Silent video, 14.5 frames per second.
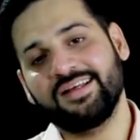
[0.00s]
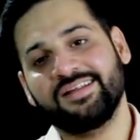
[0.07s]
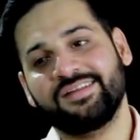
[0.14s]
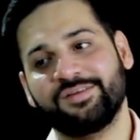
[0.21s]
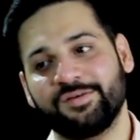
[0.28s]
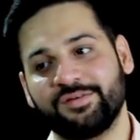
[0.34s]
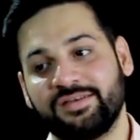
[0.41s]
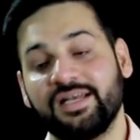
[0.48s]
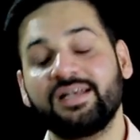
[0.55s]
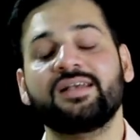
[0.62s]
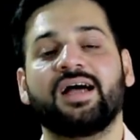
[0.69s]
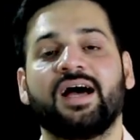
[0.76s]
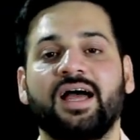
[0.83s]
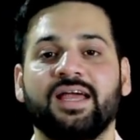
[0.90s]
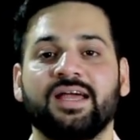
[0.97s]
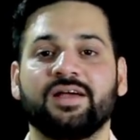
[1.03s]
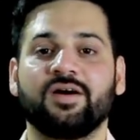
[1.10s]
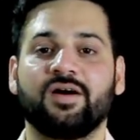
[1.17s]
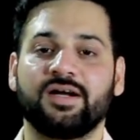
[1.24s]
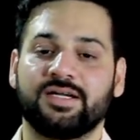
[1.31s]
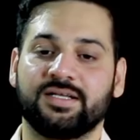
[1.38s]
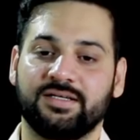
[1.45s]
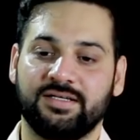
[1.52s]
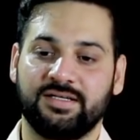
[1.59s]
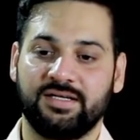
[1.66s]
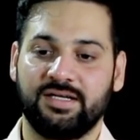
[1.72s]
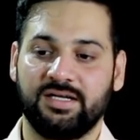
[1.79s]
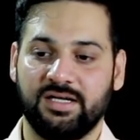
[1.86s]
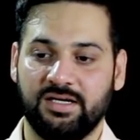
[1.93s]
So still I got
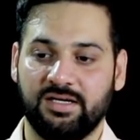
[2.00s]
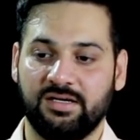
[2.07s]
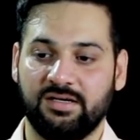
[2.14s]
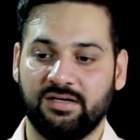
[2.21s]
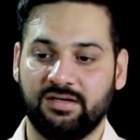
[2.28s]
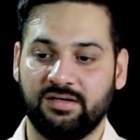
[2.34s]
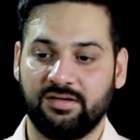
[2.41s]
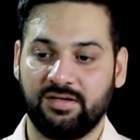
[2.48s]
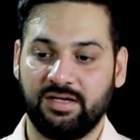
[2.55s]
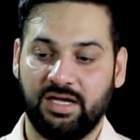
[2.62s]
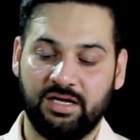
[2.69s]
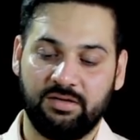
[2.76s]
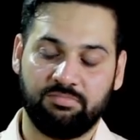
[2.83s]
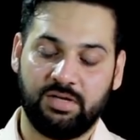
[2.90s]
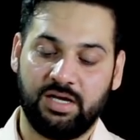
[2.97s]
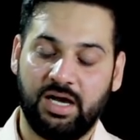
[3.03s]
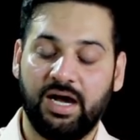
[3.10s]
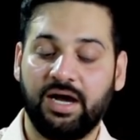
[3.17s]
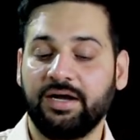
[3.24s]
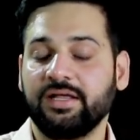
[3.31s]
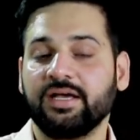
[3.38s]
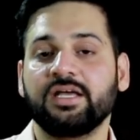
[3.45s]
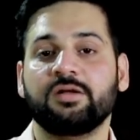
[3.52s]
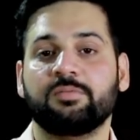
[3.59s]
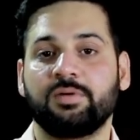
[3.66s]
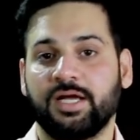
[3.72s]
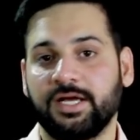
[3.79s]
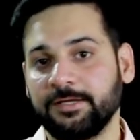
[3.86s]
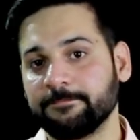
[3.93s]
uh, RTI
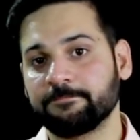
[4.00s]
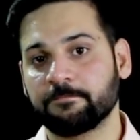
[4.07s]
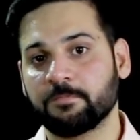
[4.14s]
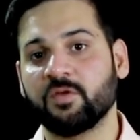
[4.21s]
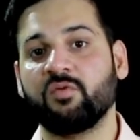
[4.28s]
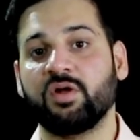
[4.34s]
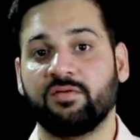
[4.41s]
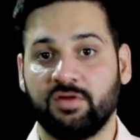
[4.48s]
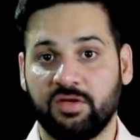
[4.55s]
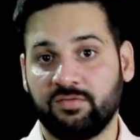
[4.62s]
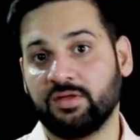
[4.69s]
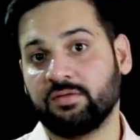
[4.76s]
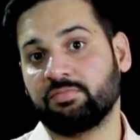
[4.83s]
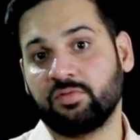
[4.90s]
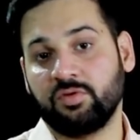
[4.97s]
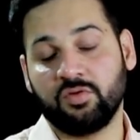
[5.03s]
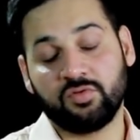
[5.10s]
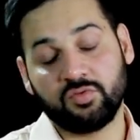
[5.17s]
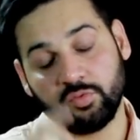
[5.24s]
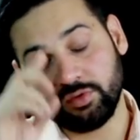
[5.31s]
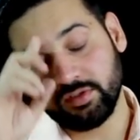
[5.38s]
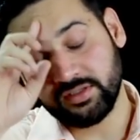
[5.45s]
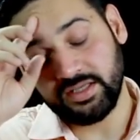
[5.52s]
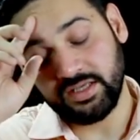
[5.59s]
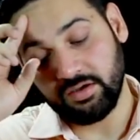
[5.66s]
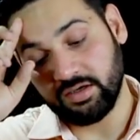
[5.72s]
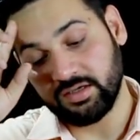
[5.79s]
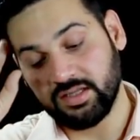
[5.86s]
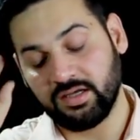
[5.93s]
reply, one of, one of the you know, students, he
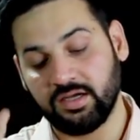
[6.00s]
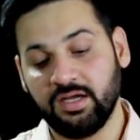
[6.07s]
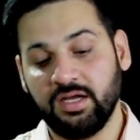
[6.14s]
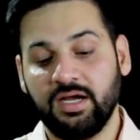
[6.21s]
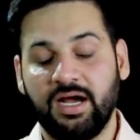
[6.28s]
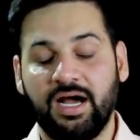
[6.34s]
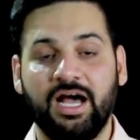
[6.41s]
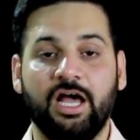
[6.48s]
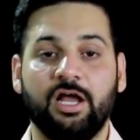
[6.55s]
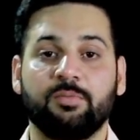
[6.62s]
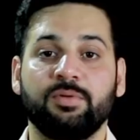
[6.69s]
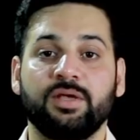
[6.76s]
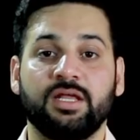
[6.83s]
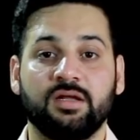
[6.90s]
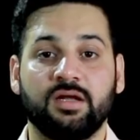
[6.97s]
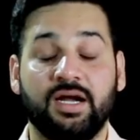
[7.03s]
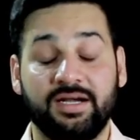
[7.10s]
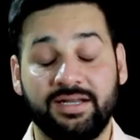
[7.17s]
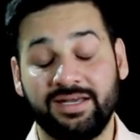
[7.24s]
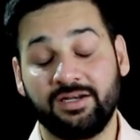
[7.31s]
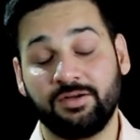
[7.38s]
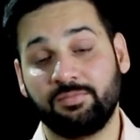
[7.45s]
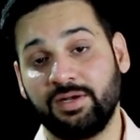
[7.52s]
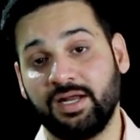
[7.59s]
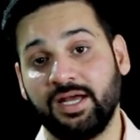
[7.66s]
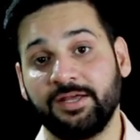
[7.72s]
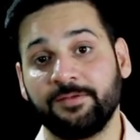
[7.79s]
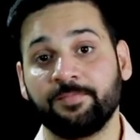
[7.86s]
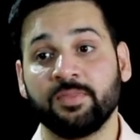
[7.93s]
got the RBI, RTI
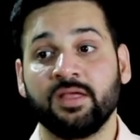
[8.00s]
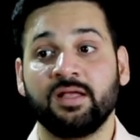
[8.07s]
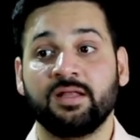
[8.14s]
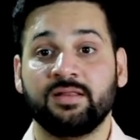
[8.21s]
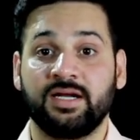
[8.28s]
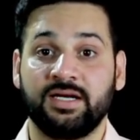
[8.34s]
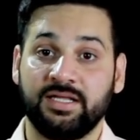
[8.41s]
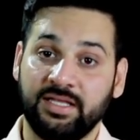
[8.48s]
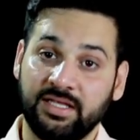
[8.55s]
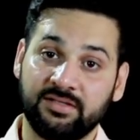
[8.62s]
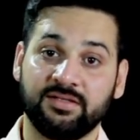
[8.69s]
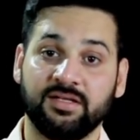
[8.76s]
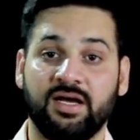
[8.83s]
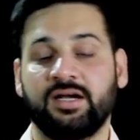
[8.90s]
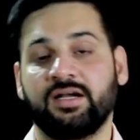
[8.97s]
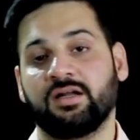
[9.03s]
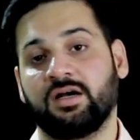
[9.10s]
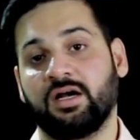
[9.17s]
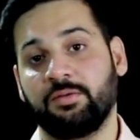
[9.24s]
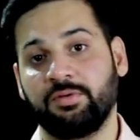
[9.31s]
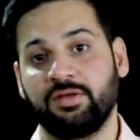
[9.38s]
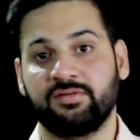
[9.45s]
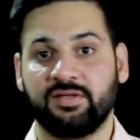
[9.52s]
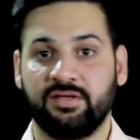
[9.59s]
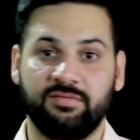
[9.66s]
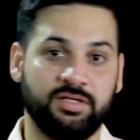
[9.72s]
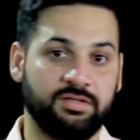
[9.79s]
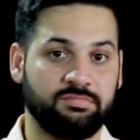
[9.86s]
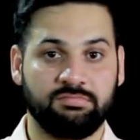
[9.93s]
reply that yes, RBI is
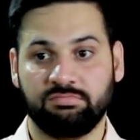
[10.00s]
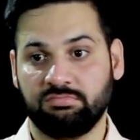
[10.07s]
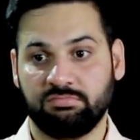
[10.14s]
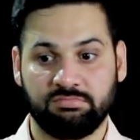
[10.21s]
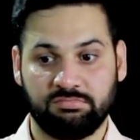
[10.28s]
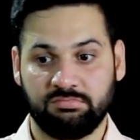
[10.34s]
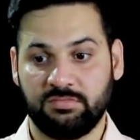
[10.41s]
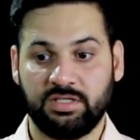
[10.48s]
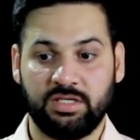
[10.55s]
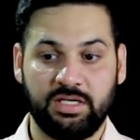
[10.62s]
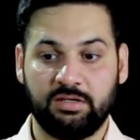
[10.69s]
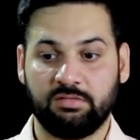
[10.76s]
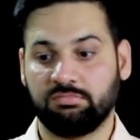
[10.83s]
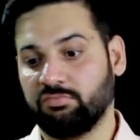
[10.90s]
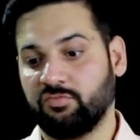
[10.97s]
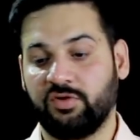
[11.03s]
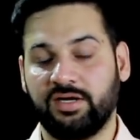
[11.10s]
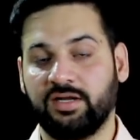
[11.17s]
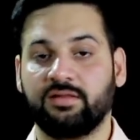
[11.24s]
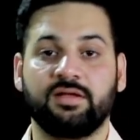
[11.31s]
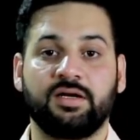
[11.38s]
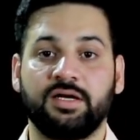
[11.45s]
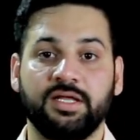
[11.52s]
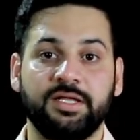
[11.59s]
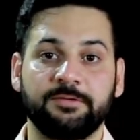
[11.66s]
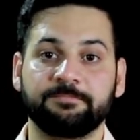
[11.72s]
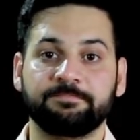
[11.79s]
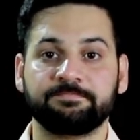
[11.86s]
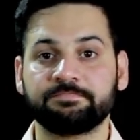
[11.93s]
having like more than
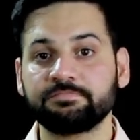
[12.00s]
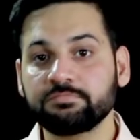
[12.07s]
thirty